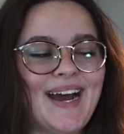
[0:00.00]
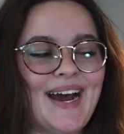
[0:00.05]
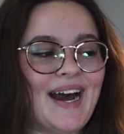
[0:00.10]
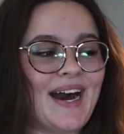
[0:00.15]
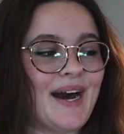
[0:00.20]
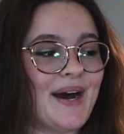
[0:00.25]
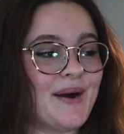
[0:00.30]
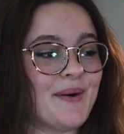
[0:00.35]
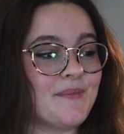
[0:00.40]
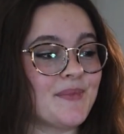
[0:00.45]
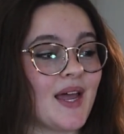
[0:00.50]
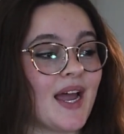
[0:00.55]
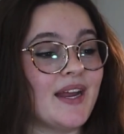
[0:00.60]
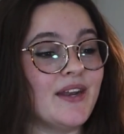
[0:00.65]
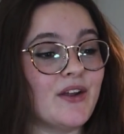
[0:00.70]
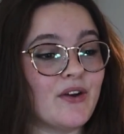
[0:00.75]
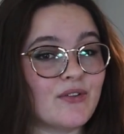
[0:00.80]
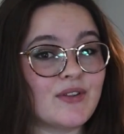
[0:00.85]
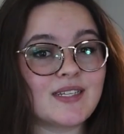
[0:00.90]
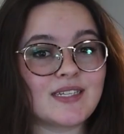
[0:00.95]
I
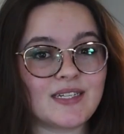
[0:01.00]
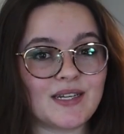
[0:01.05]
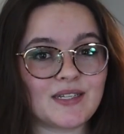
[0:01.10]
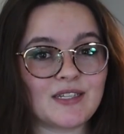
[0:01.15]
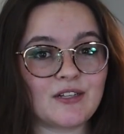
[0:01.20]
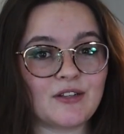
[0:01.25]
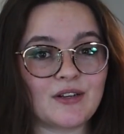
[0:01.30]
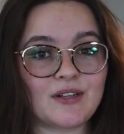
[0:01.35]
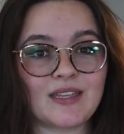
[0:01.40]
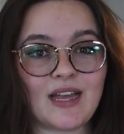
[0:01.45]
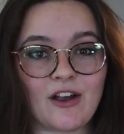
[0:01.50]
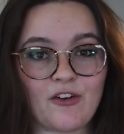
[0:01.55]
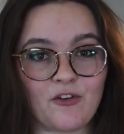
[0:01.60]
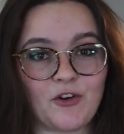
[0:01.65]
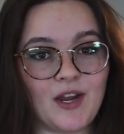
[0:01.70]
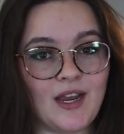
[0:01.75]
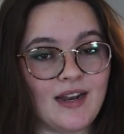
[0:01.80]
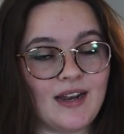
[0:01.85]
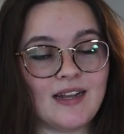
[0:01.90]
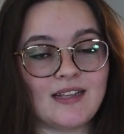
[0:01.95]
know this doesn't look that
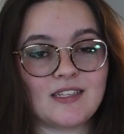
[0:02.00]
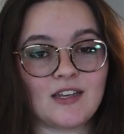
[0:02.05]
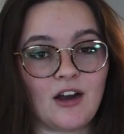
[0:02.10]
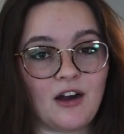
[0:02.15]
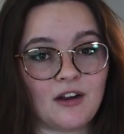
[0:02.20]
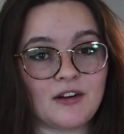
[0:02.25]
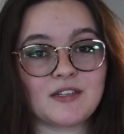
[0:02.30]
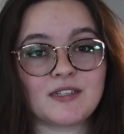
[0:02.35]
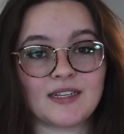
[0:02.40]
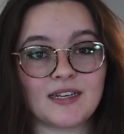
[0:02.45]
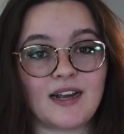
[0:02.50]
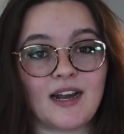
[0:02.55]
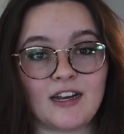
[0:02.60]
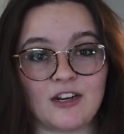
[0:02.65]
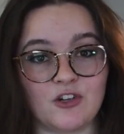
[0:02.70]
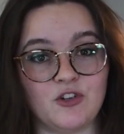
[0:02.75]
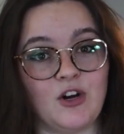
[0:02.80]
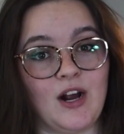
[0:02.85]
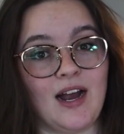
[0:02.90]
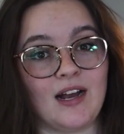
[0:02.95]
great. It's honestly kind
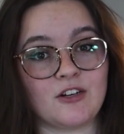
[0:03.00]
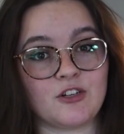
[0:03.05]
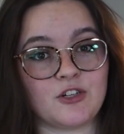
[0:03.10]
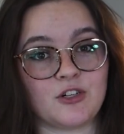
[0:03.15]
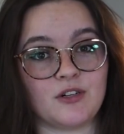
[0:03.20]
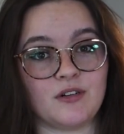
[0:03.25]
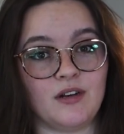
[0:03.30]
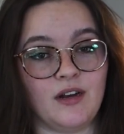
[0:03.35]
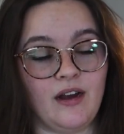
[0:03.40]
of trash.